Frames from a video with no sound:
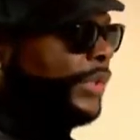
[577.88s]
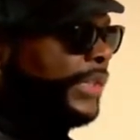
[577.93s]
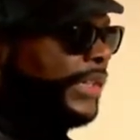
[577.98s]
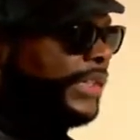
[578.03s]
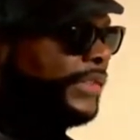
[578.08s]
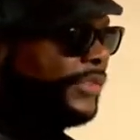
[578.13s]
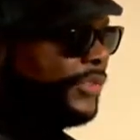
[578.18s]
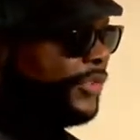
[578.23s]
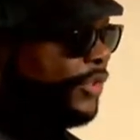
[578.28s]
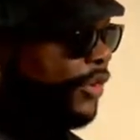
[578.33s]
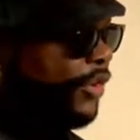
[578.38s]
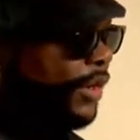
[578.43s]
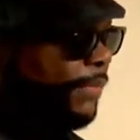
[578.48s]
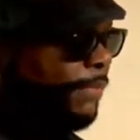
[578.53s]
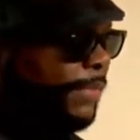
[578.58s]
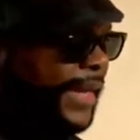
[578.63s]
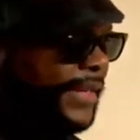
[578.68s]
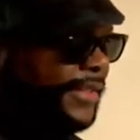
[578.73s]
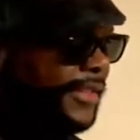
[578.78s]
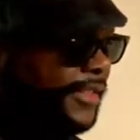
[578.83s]
needs to talk
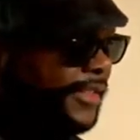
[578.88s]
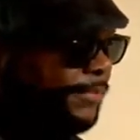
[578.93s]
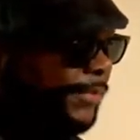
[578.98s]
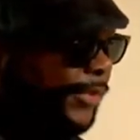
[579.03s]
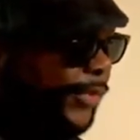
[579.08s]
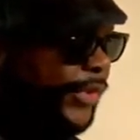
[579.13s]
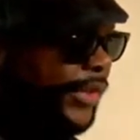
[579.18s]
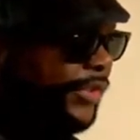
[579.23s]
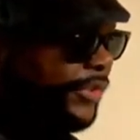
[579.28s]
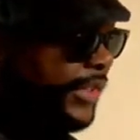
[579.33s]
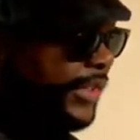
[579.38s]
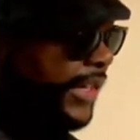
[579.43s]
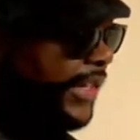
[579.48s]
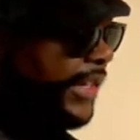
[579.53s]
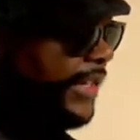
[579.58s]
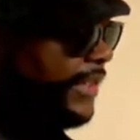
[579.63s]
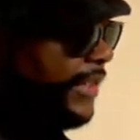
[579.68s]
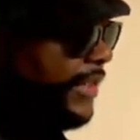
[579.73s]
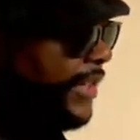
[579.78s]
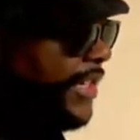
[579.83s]
about this parental
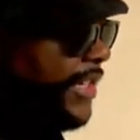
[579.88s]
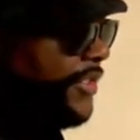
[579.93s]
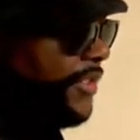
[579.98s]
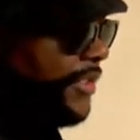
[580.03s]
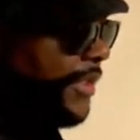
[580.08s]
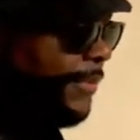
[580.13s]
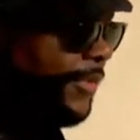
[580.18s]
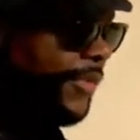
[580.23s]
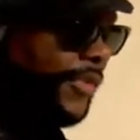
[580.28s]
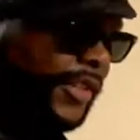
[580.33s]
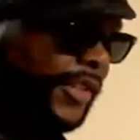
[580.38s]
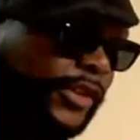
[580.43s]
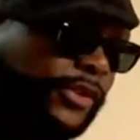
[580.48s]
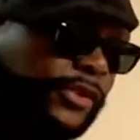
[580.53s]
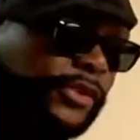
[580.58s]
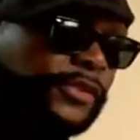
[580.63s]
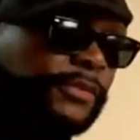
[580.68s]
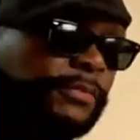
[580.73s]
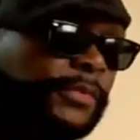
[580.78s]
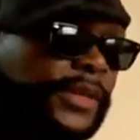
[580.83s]
alienation. I'm
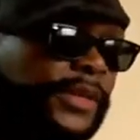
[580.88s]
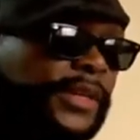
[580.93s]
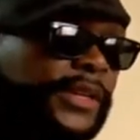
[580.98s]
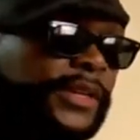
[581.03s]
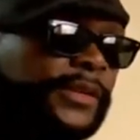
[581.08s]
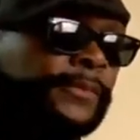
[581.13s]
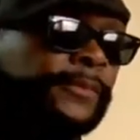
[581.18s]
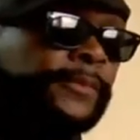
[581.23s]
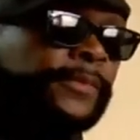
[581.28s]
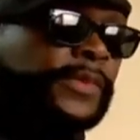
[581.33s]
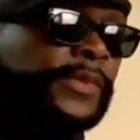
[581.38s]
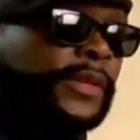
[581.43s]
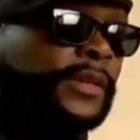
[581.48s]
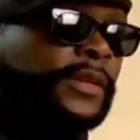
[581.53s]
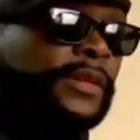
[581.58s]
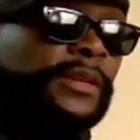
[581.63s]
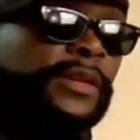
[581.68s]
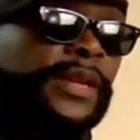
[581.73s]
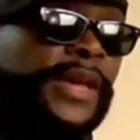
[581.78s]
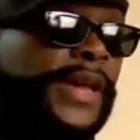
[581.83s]
serious, man,
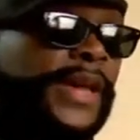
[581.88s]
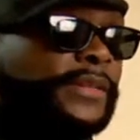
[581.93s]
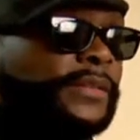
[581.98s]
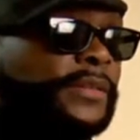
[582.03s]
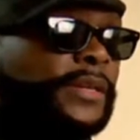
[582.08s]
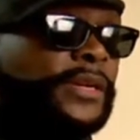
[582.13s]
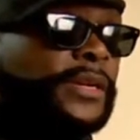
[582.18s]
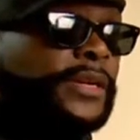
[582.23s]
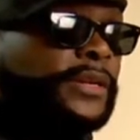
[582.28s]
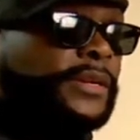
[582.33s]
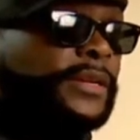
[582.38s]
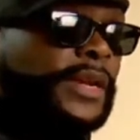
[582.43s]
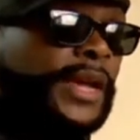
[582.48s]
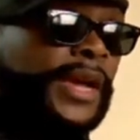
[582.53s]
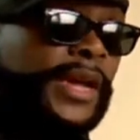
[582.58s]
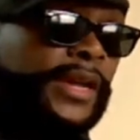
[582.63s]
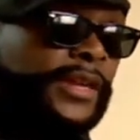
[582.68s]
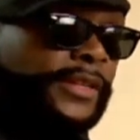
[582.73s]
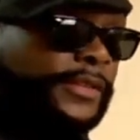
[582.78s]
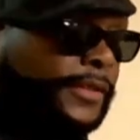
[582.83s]
like day and
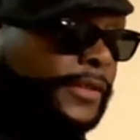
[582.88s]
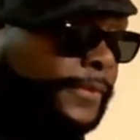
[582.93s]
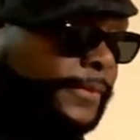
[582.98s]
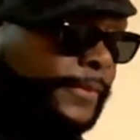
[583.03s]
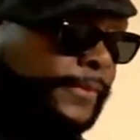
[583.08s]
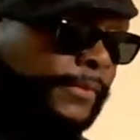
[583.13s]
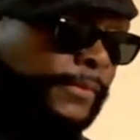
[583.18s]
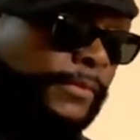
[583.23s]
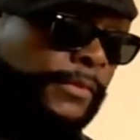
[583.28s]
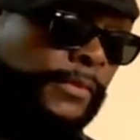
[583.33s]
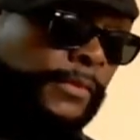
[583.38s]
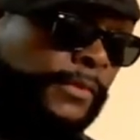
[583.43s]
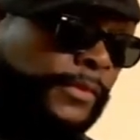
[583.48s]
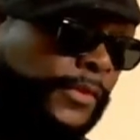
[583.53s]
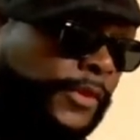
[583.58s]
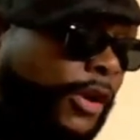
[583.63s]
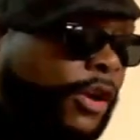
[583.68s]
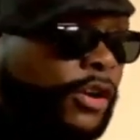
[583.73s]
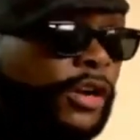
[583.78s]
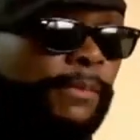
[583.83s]
night.
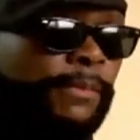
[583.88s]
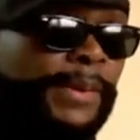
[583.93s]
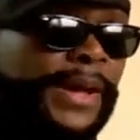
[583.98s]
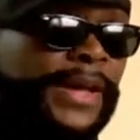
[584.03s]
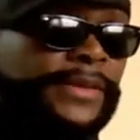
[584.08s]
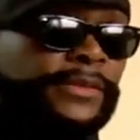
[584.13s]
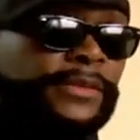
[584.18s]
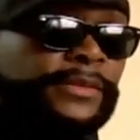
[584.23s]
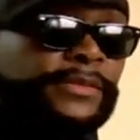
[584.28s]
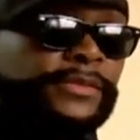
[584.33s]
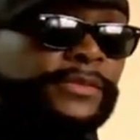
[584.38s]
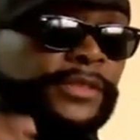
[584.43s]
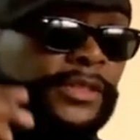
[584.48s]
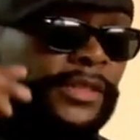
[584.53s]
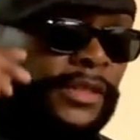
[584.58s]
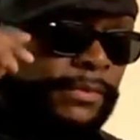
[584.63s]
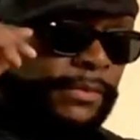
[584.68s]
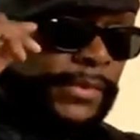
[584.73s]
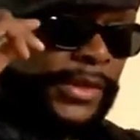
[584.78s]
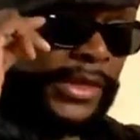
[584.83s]
Talk about this
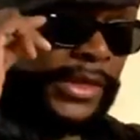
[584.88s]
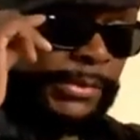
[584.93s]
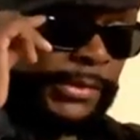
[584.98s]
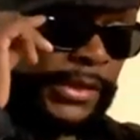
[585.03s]
stuff, man,